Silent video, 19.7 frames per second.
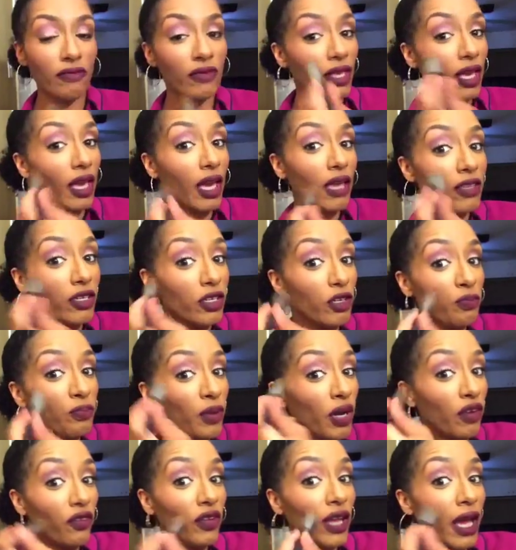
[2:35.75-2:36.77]
and then you
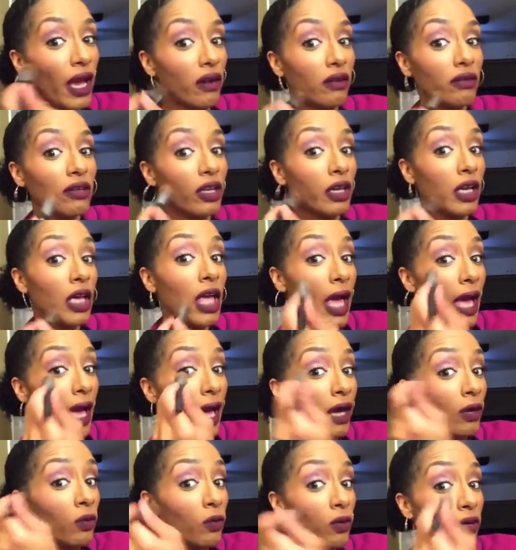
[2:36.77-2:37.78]
buff it out,
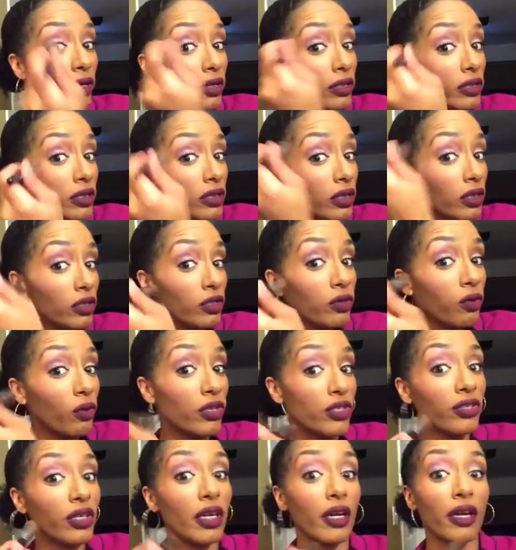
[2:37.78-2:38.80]
outwards towards
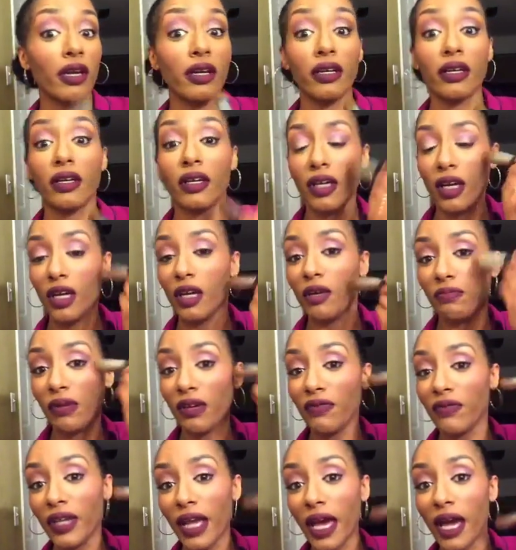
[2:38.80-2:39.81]
your ear.
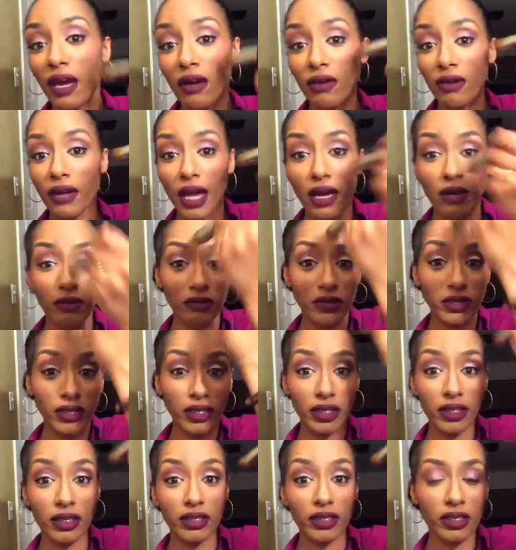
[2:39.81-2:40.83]
Buff it out,
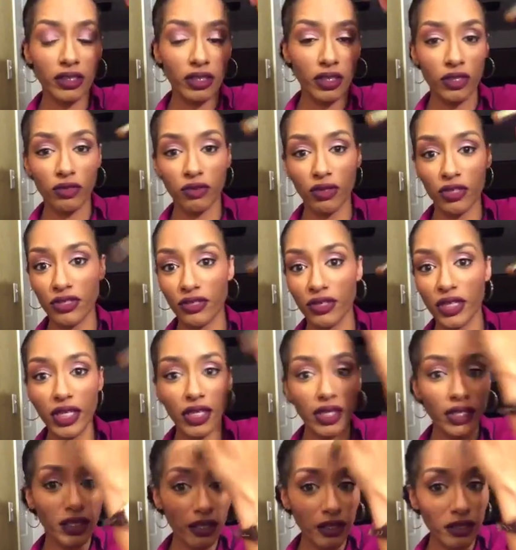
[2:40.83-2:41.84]
outwards towards your
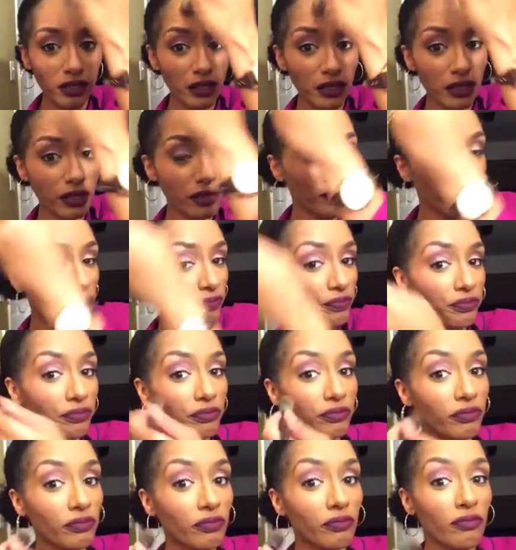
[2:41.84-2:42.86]
ears
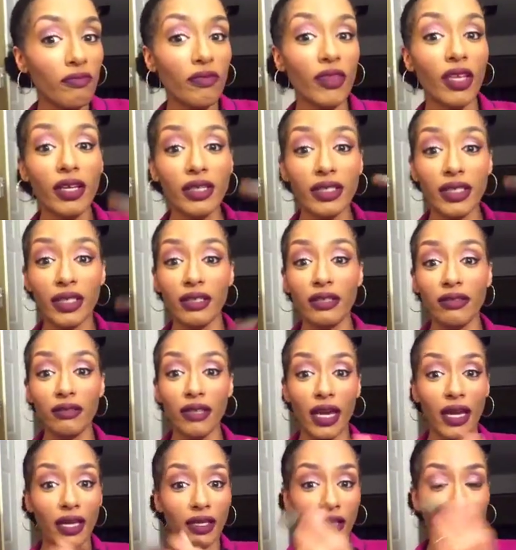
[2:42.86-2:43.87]
until you
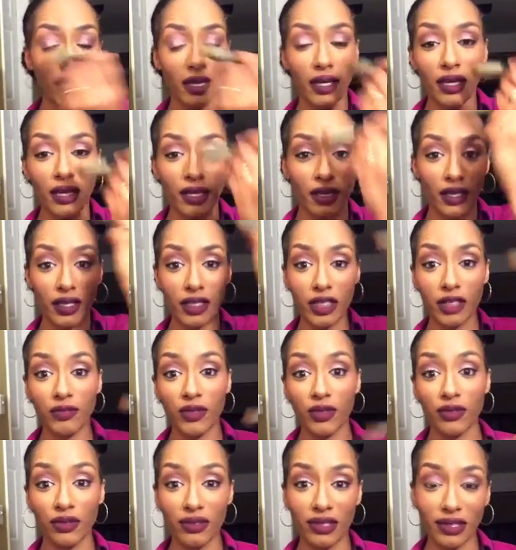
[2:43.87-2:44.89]
get a
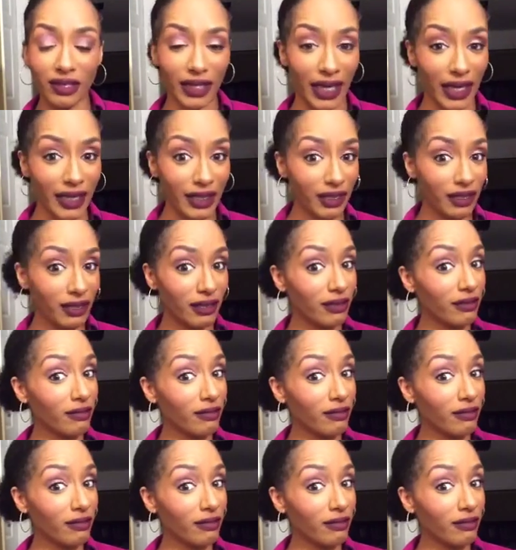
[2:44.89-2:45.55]
smooth, nice,